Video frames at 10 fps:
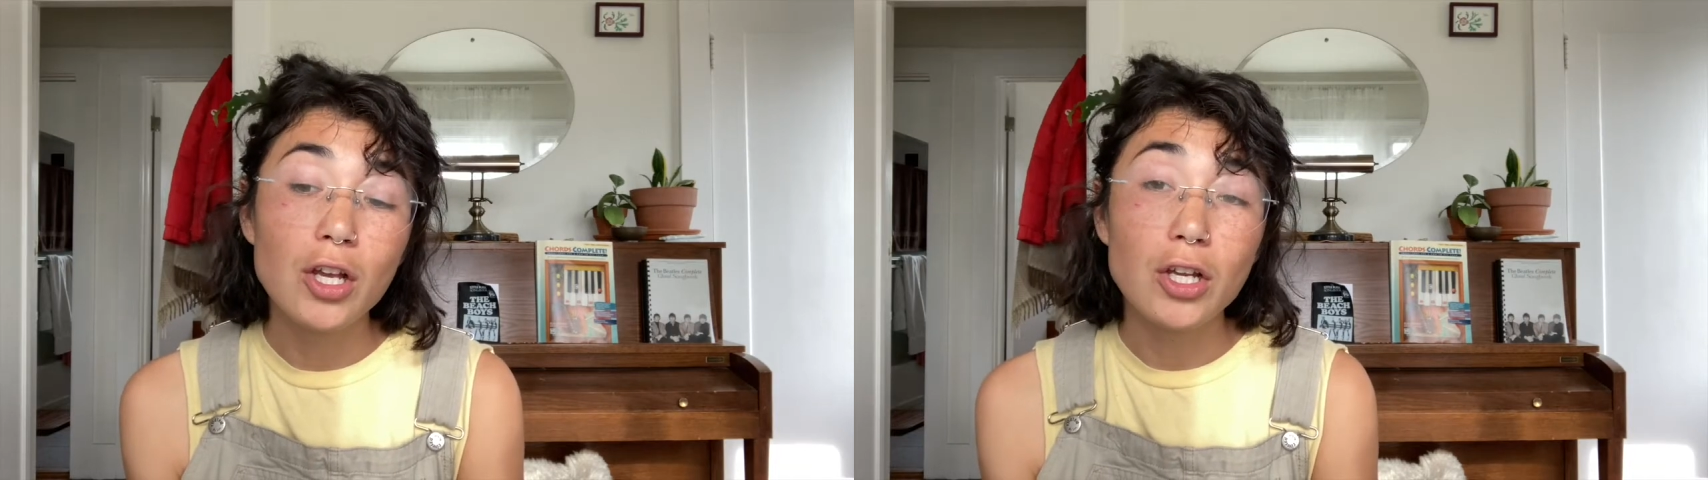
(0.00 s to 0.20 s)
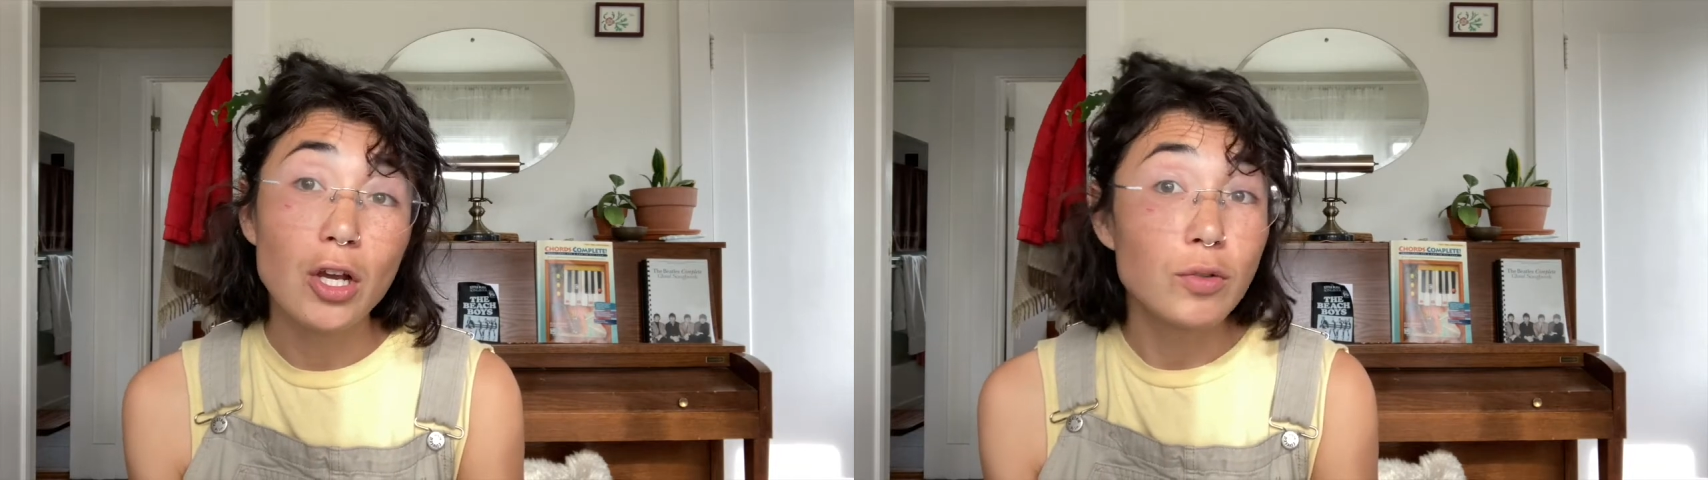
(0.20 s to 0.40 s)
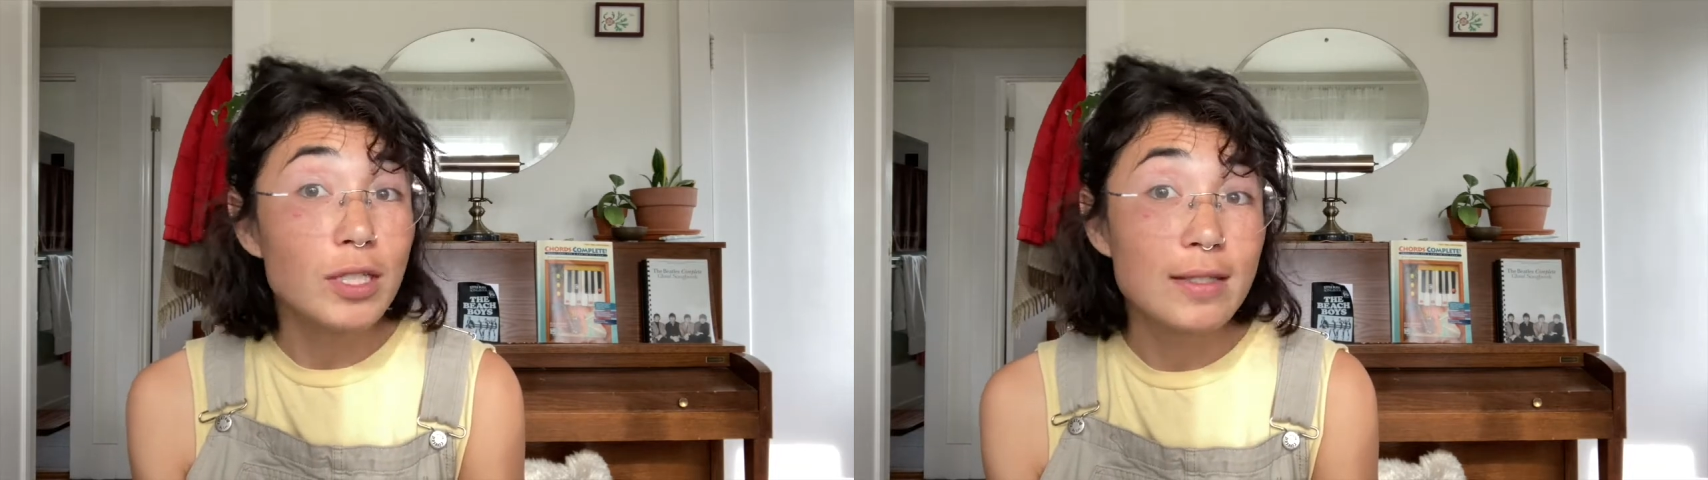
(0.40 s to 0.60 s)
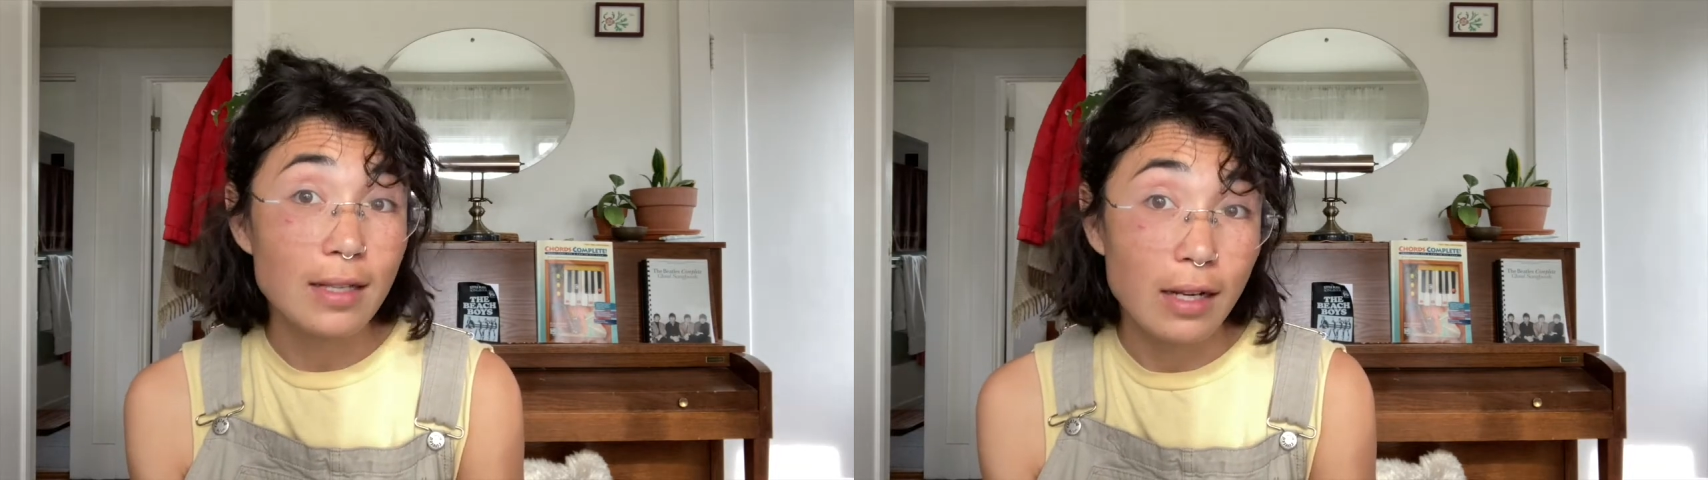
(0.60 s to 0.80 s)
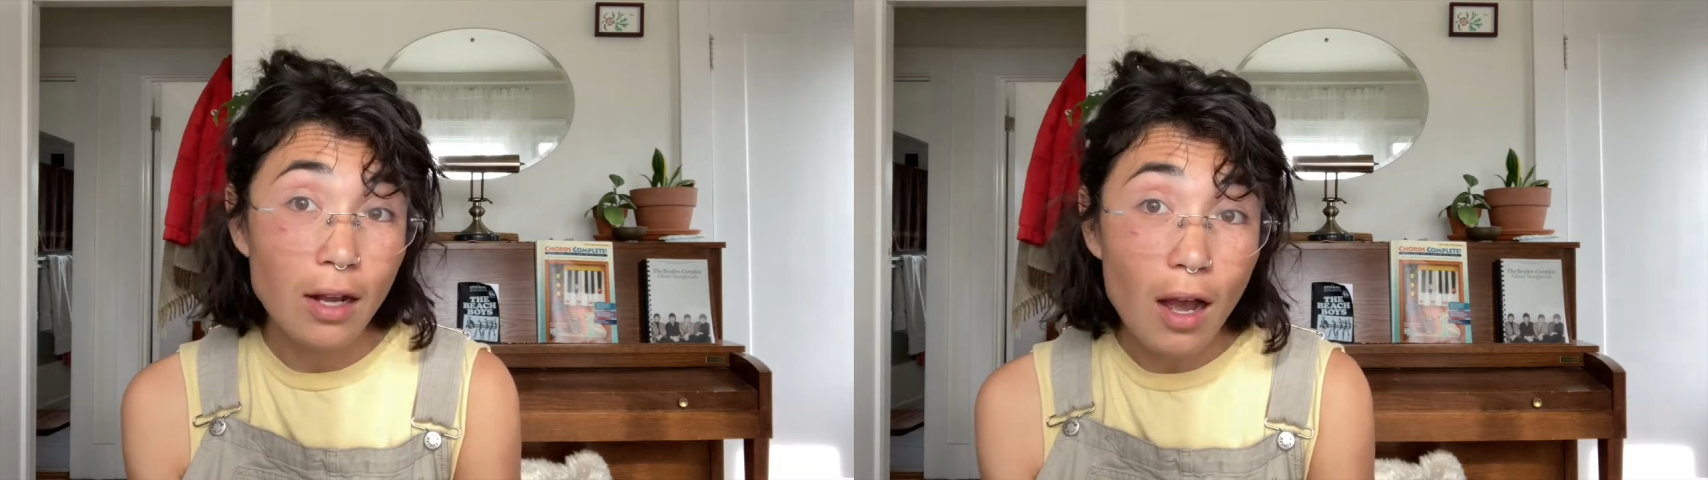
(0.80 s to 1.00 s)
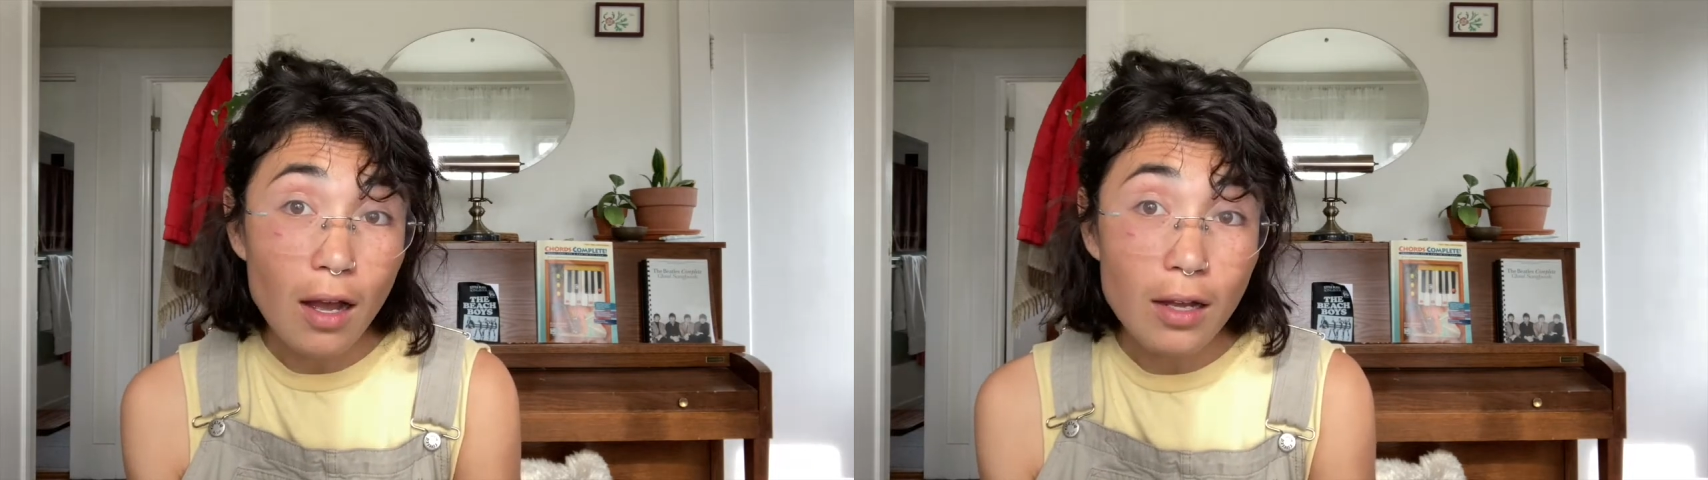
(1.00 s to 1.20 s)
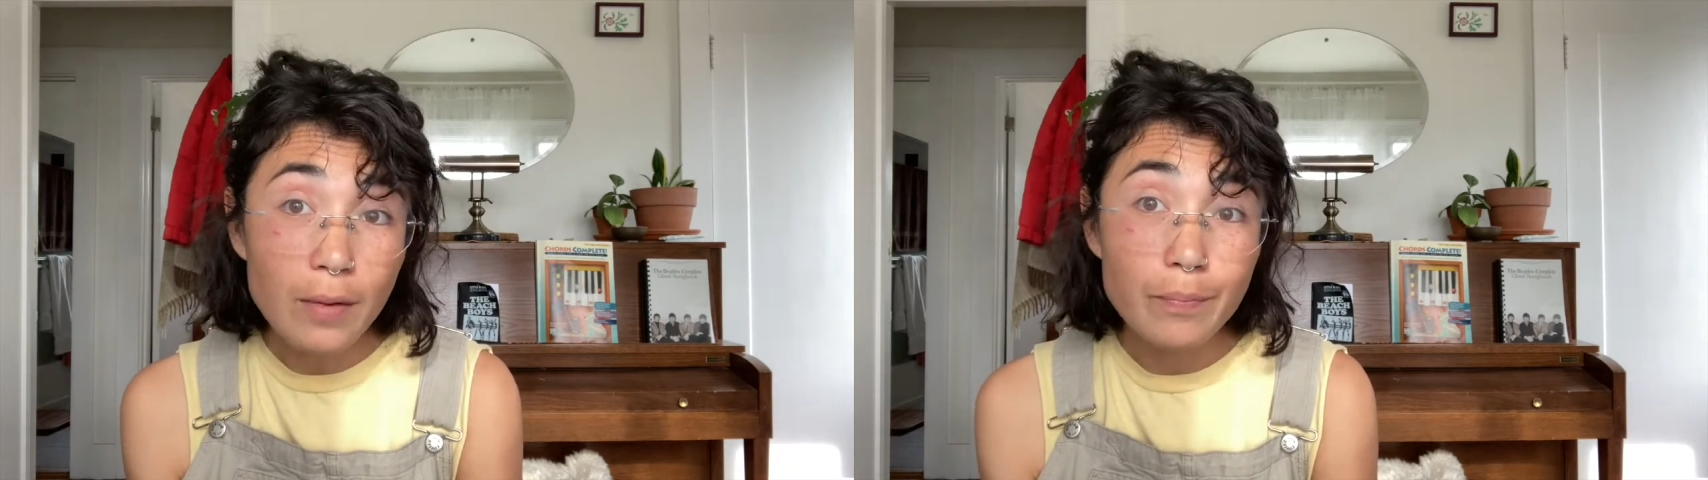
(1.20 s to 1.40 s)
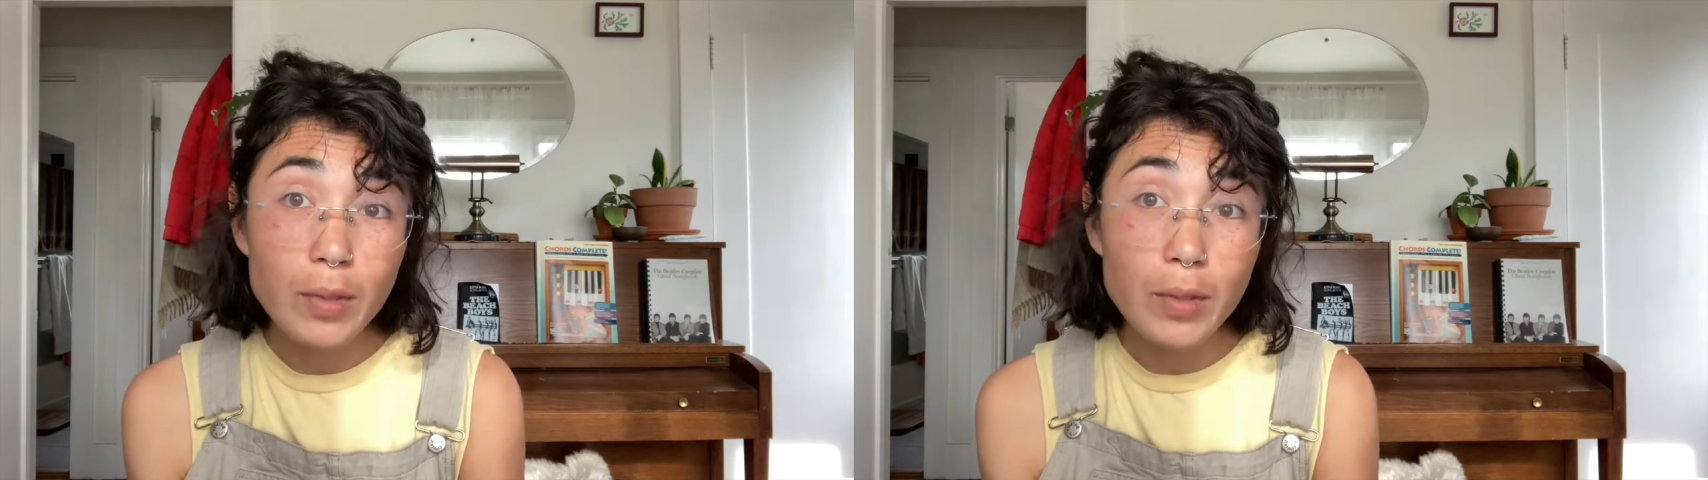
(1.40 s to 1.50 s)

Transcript: go to synagogue,